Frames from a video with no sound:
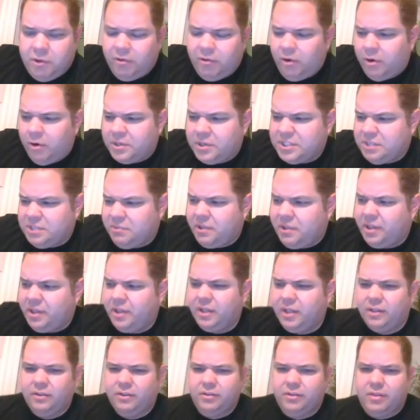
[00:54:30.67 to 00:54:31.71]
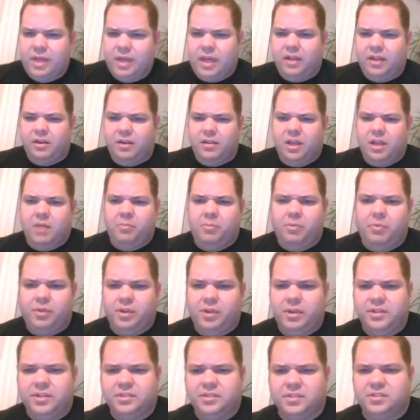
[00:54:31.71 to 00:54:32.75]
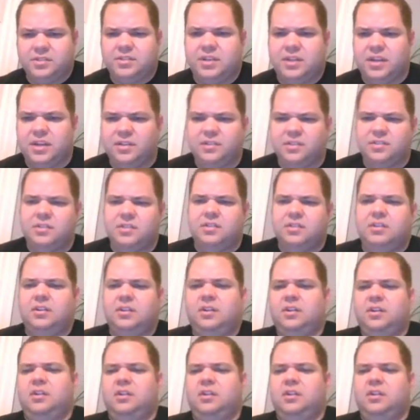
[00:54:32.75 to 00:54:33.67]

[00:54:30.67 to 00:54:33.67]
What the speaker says: Rogue, send me a link to that place because that's